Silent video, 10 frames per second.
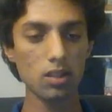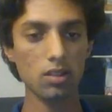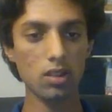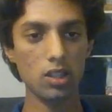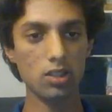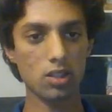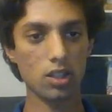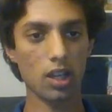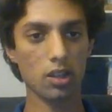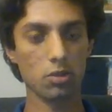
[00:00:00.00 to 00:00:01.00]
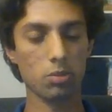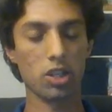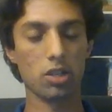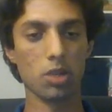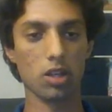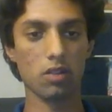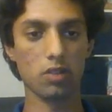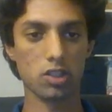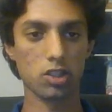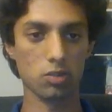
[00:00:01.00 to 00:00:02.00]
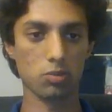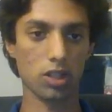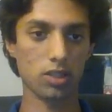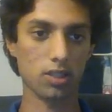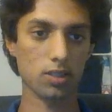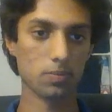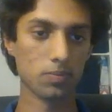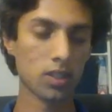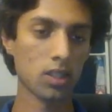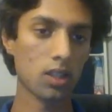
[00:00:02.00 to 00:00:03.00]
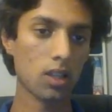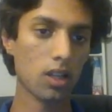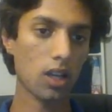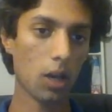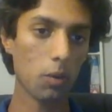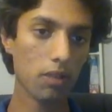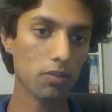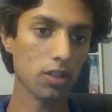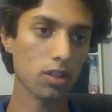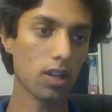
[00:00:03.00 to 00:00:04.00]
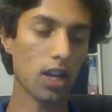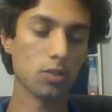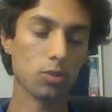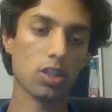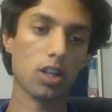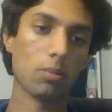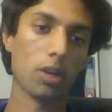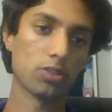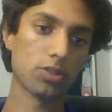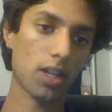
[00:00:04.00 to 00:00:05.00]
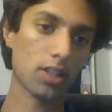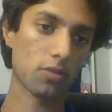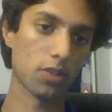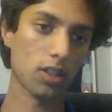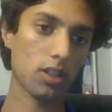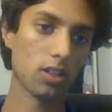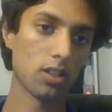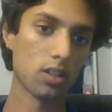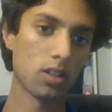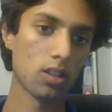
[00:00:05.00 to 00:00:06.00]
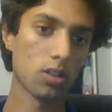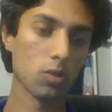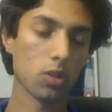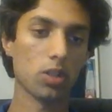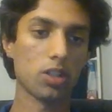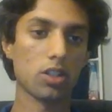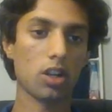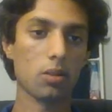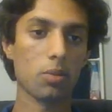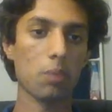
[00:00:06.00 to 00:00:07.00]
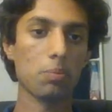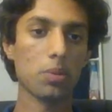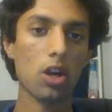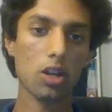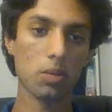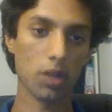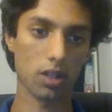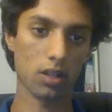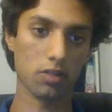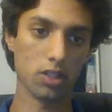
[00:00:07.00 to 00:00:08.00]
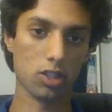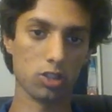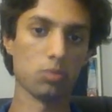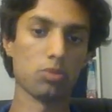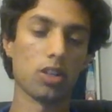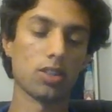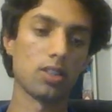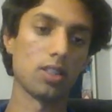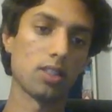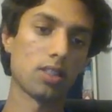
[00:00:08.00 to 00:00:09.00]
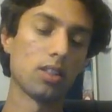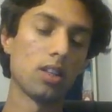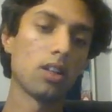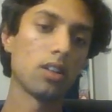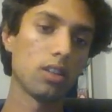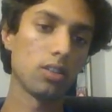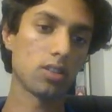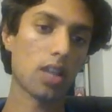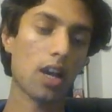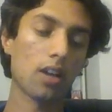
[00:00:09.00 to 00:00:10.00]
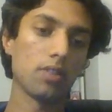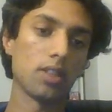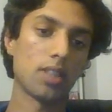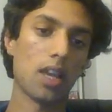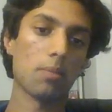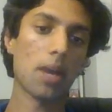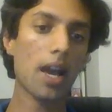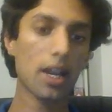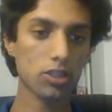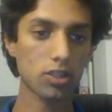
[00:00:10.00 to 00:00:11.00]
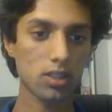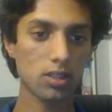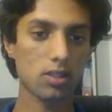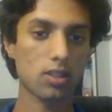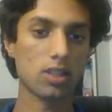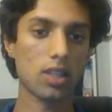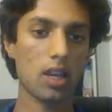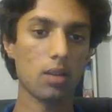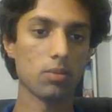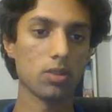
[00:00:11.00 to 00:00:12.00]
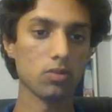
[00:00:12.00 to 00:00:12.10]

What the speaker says: these together will make your Markov decision process. However, as we're talking about transfer, we're going to talk about block Markov decision processes. These have the same actions, the same